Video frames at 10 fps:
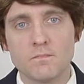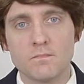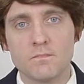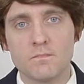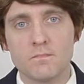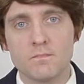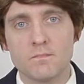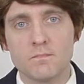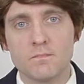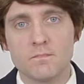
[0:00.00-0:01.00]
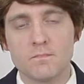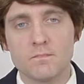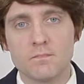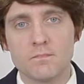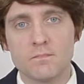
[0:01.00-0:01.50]

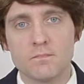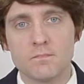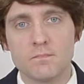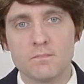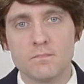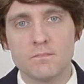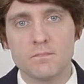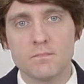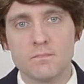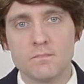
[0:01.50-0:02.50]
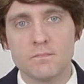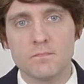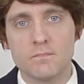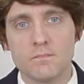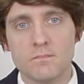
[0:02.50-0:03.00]

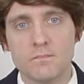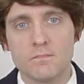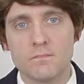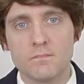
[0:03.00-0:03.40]
No words are spoken by the person on screen.